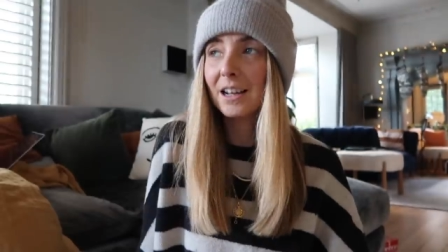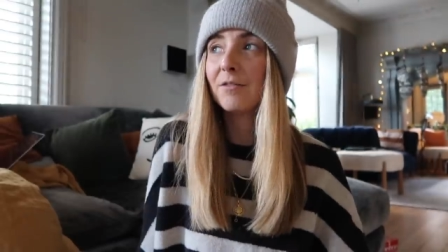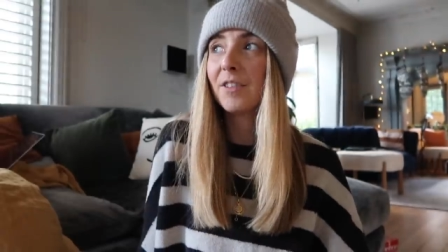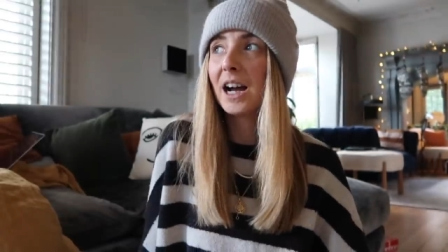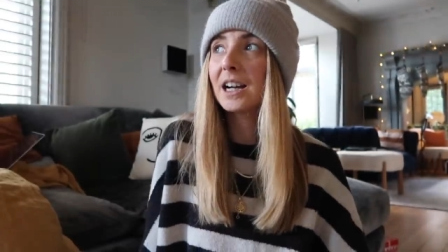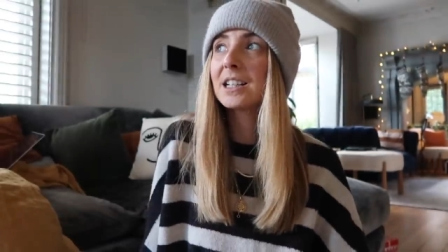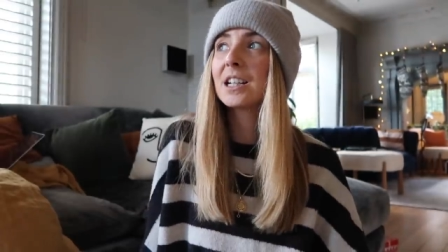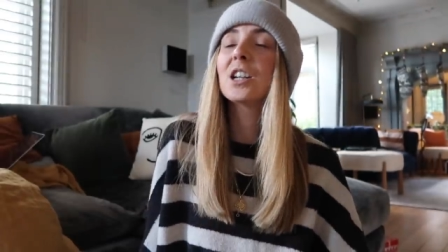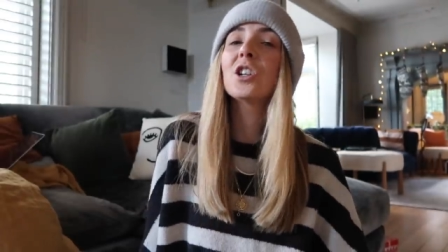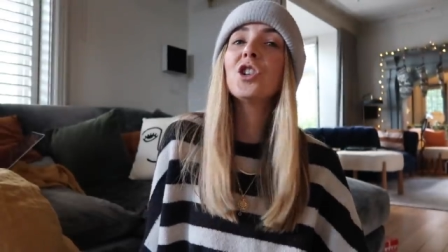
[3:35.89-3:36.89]
In fact,
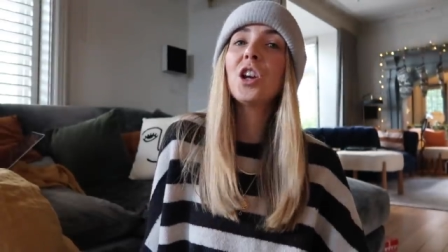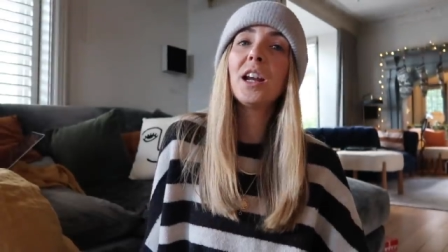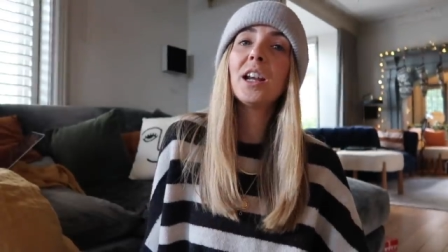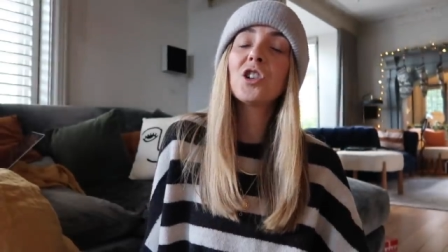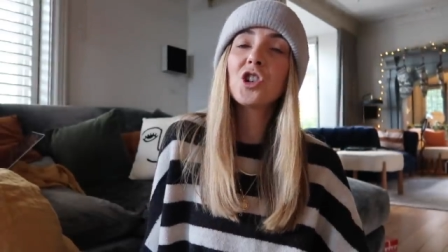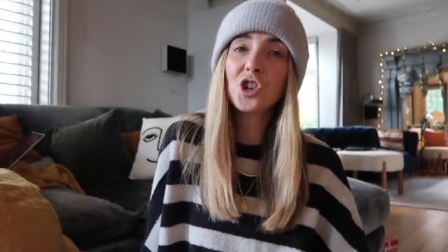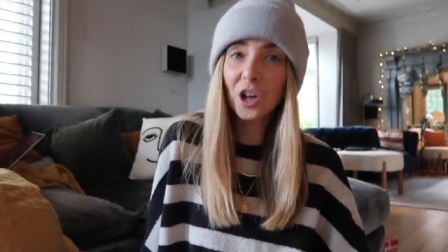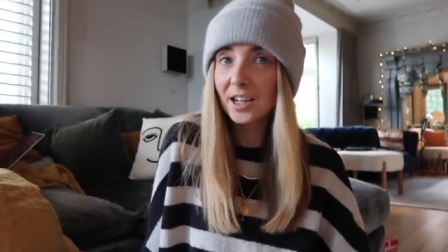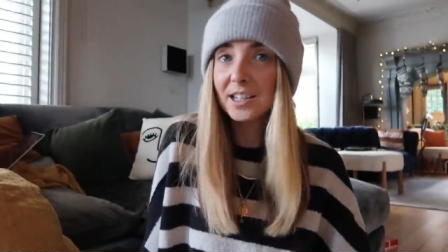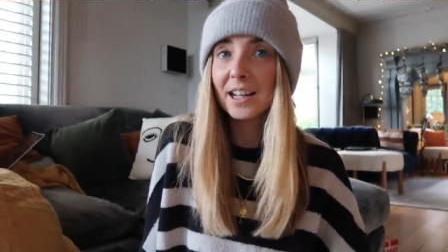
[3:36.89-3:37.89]
she
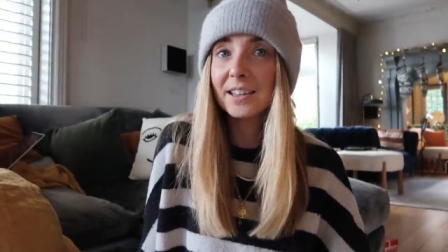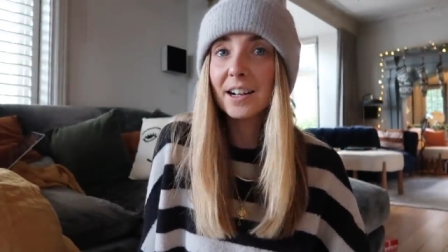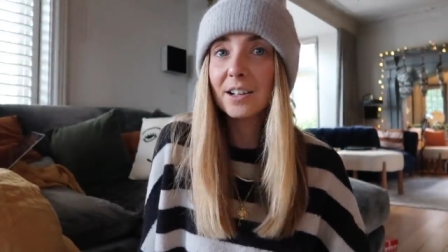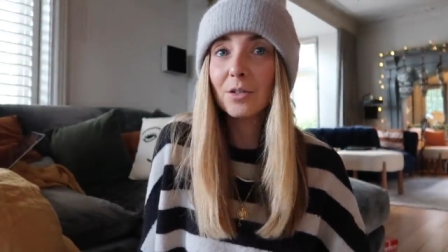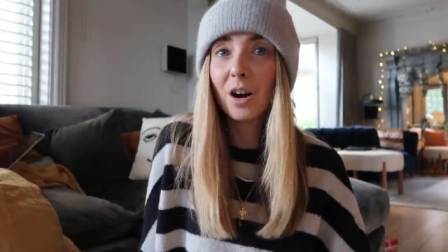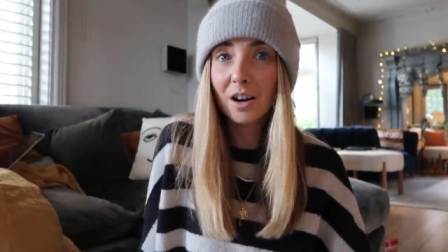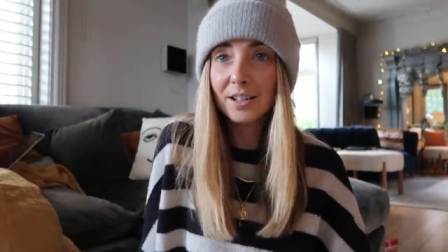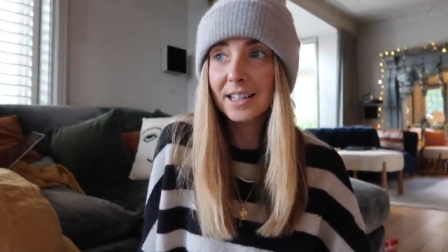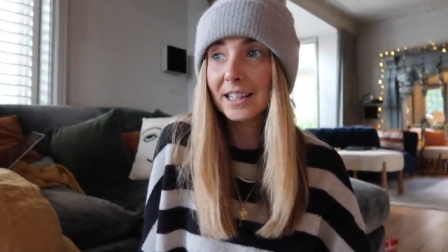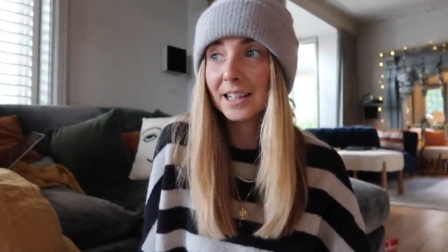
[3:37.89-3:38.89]
shat in the little car
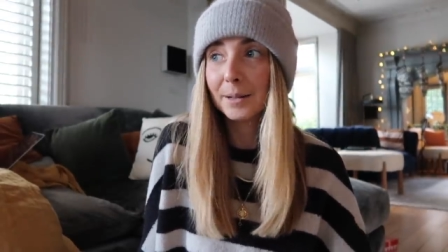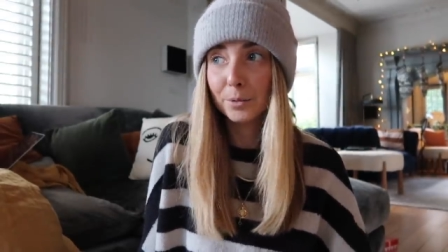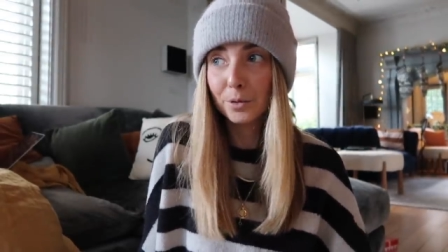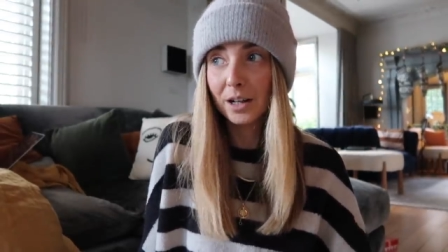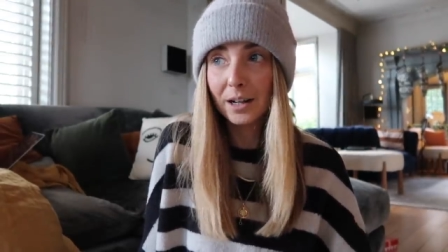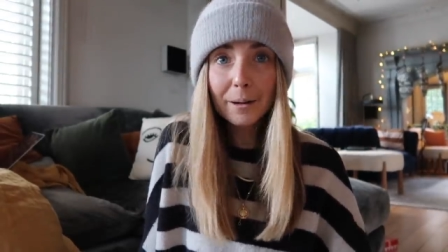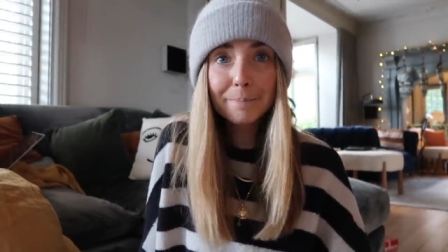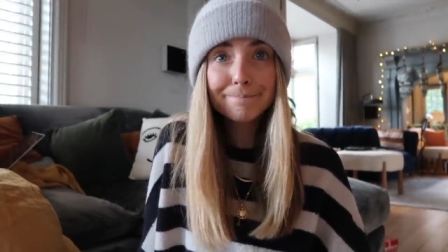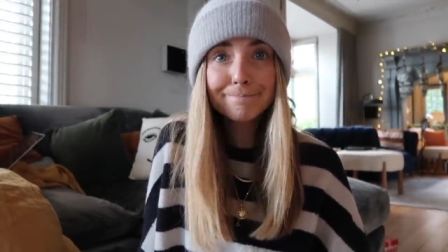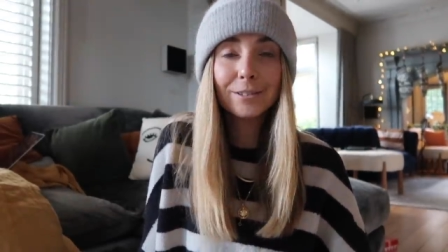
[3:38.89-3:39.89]
seat that I bought her
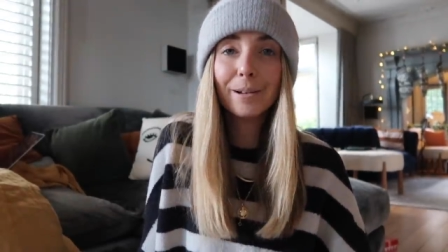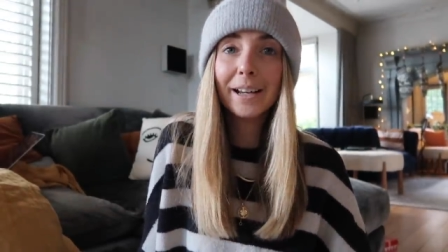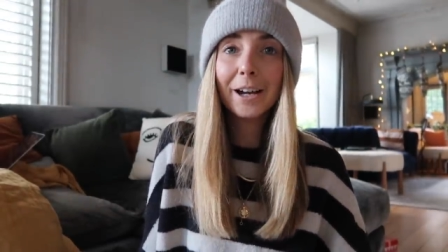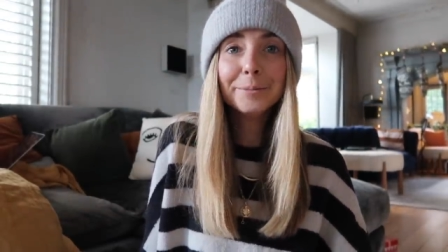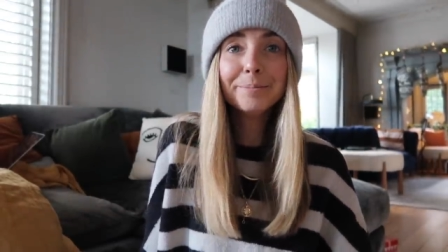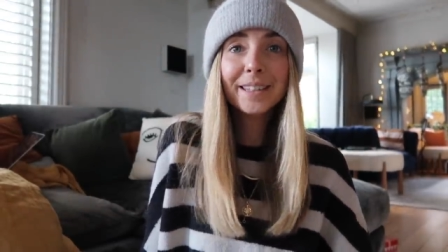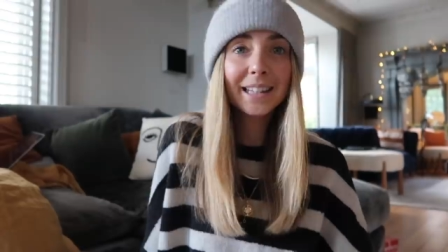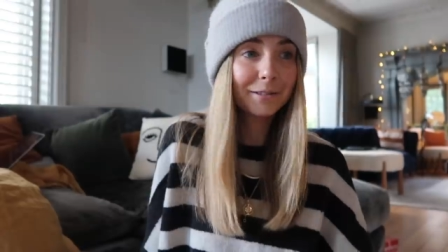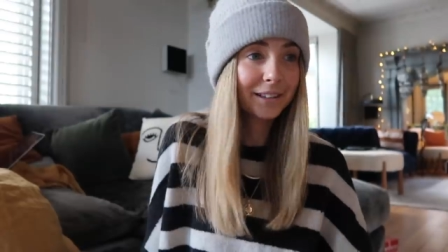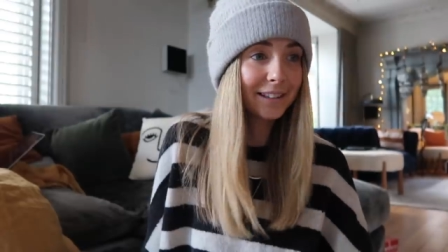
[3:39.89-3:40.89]
on the way home, so
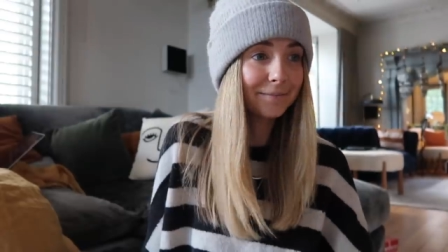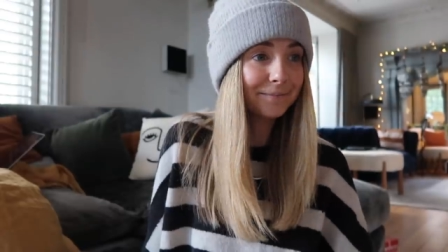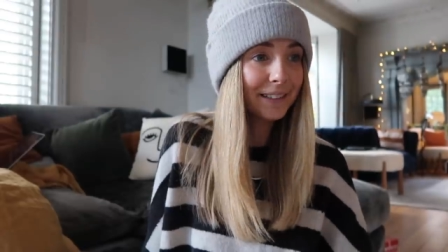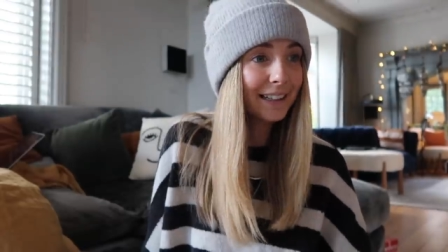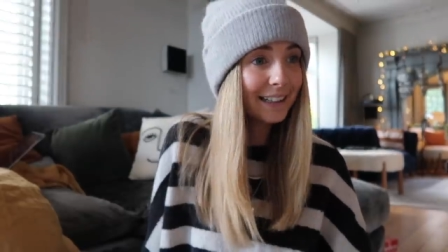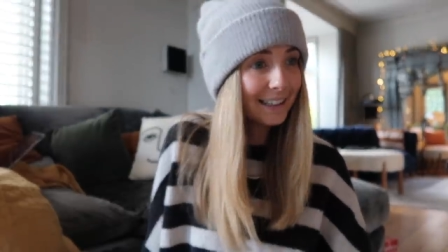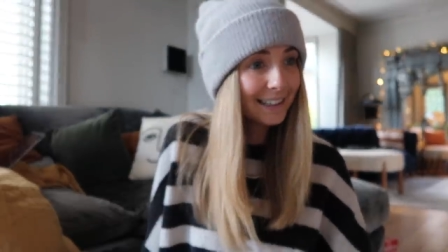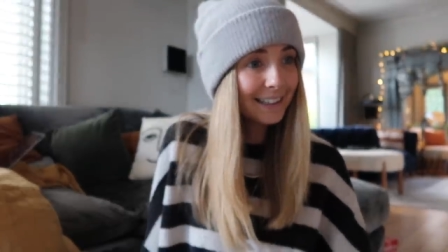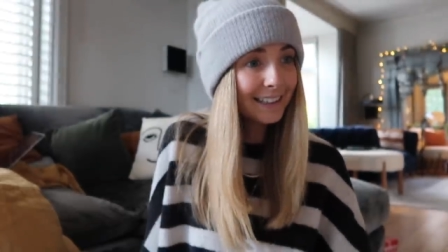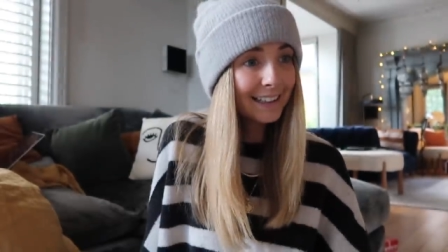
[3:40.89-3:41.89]
that was,
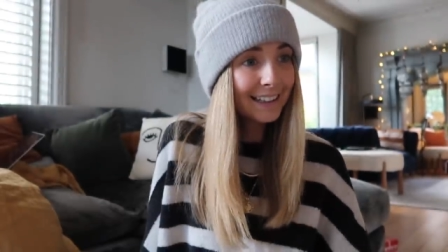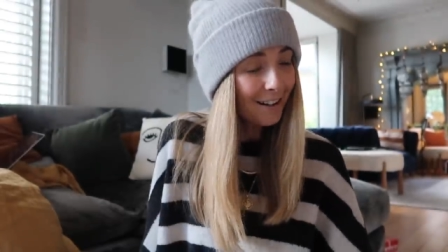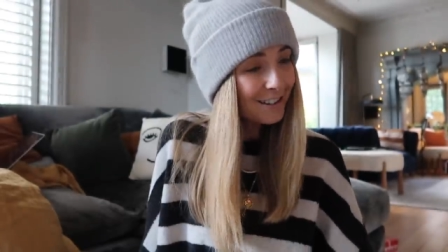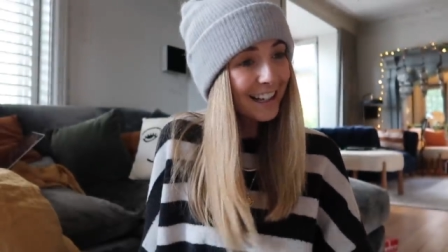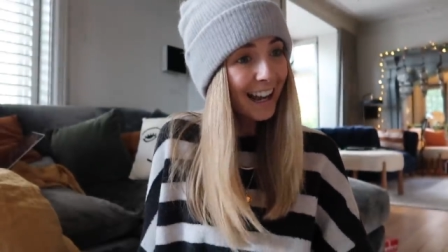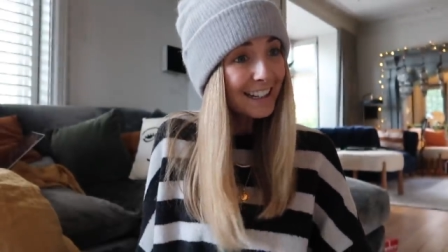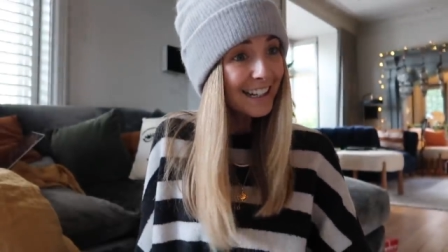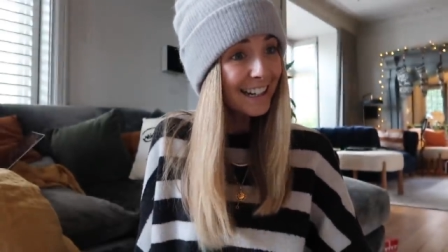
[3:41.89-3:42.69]
that was